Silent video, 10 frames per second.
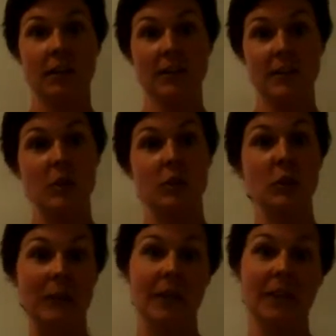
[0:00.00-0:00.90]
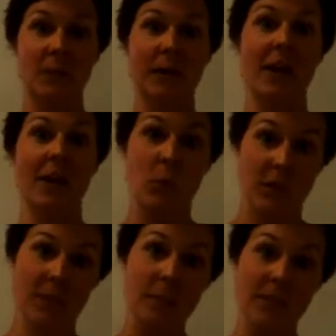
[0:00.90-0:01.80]
you're not doing it the way I want it
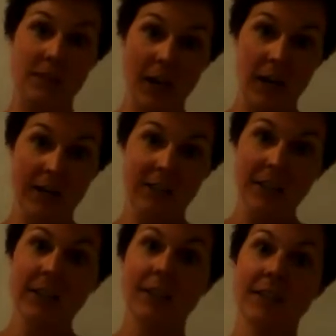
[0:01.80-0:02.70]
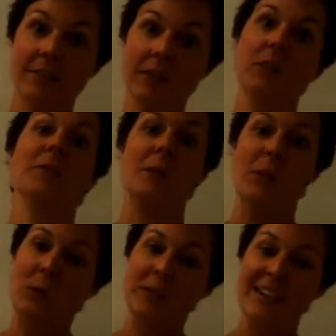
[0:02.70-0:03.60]
to be done for it to be
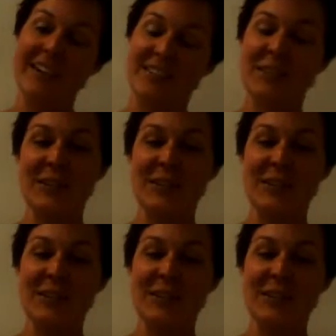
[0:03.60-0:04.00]
organized.